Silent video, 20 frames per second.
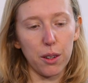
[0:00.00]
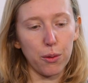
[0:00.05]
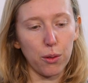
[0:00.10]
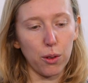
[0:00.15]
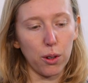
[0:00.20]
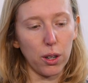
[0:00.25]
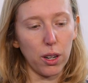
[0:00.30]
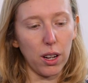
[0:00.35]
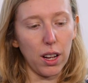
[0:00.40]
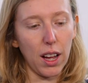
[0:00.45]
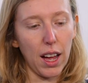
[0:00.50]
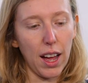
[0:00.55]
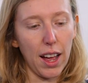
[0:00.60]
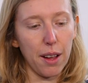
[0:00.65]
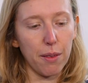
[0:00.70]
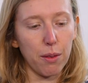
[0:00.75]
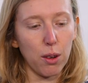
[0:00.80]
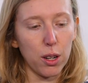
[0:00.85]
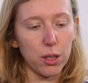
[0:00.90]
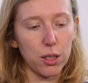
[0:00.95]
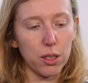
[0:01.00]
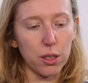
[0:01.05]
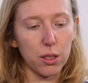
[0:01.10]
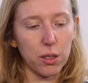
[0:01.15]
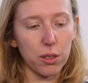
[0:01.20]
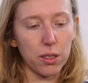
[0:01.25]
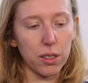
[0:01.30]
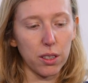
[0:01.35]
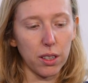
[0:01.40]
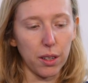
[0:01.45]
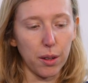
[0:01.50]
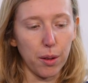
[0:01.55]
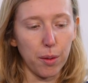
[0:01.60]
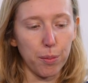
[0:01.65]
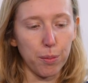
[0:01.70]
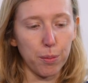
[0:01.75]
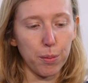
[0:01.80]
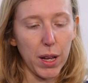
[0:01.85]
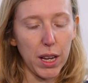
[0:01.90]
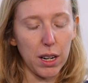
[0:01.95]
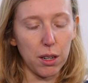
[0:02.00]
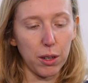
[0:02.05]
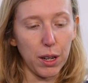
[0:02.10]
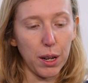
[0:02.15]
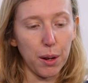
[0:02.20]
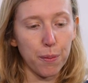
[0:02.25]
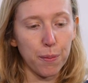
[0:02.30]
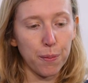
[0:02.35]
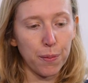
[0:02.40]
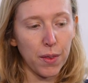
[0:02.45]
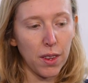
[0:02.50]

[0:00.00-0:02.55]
for a high voltage battery.